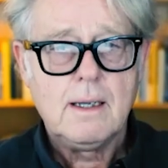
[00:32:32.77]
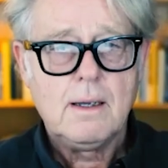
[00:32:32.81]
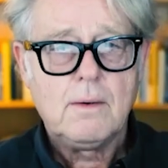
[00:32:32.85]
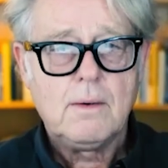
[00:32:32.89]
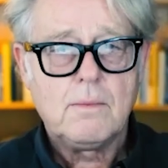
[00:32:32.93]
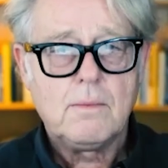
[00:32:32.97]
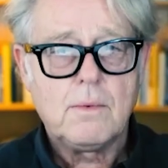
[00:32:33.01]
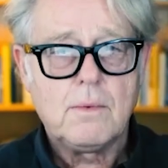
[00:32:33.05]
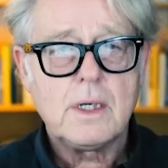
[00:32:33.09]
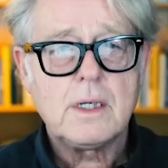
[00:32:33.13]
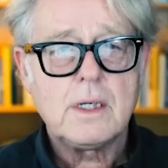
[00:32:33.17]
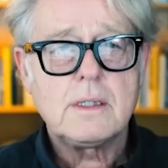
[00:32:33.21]

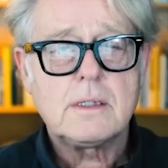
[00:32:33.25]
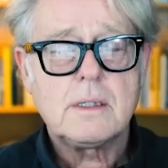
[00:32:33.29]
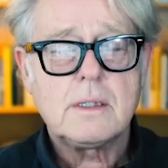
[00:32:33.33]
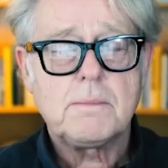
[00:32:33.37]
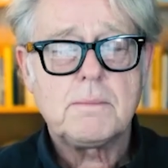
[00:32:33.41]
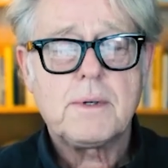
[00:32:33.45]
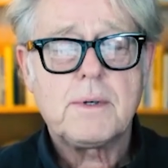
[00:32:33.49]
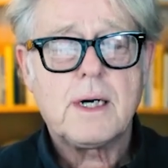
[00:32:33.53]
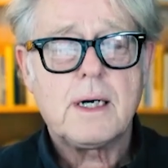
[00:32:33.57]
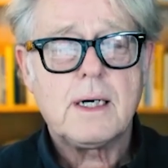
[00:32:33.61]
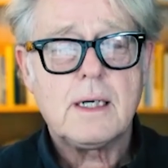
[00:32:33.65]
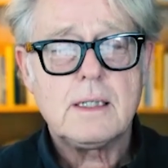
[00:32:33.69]
what is the
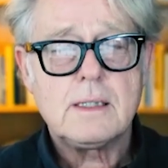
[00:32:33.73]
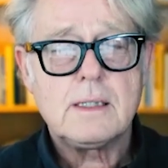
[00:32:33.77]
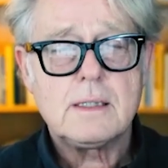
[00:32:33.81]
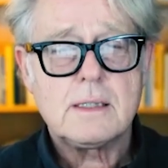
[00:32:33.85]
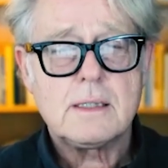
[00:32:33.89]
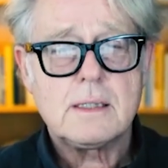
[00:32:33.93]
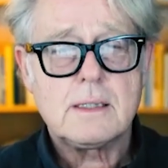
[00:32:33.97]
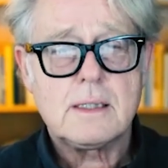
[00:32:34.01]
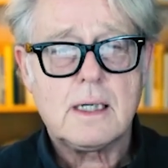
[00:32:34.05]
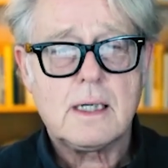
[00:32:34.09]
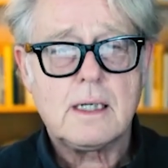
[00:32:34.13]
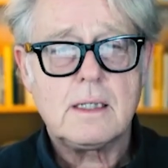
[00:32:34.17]

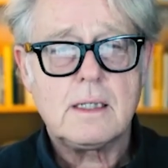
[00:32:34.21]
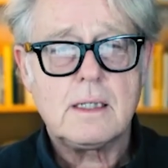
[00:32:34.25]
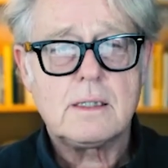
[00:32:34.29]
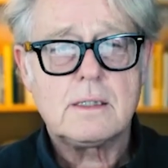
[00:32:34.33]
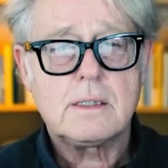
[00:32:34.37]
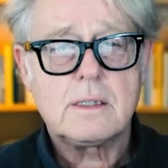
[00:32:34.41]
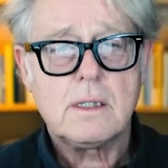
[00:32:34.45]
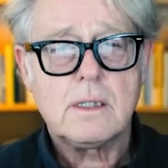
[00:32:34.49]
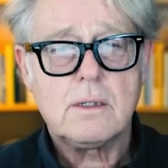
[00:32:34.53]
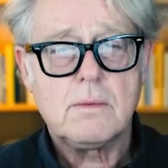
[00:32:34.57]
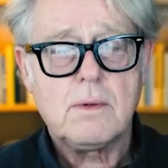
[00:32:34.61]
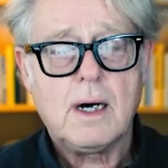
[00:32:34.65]
price that is
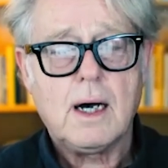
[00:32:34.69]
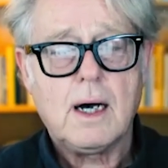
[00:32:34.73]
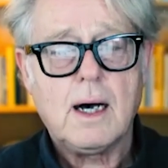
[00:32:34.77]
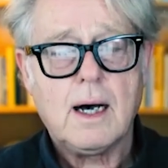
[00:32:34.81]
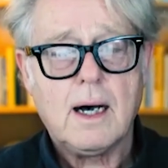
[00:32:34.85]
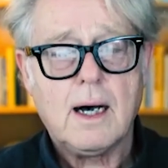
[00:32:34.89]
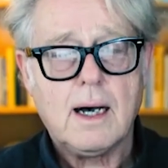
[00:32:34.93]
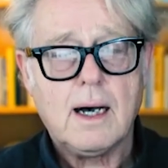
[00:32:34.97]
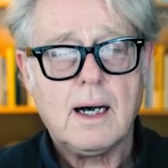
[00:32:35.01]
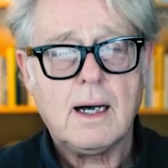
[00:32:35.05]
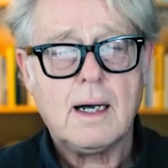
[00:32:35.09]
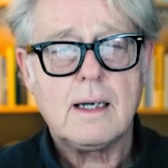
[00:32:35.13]
so
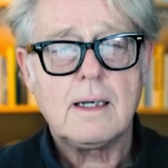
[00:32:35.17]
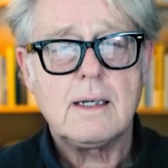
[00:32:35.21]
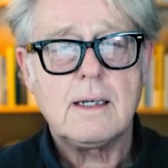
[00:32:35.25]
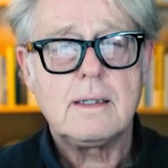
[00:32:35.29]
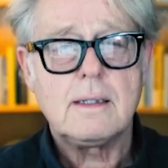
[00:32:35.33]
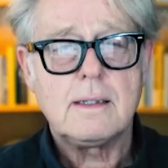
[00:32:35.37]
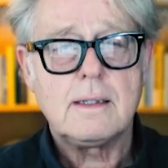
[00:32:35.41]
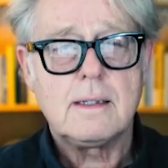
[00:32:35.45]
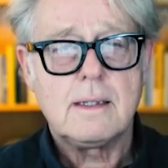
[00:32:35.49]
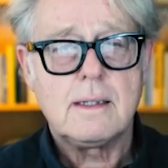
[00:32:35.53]
high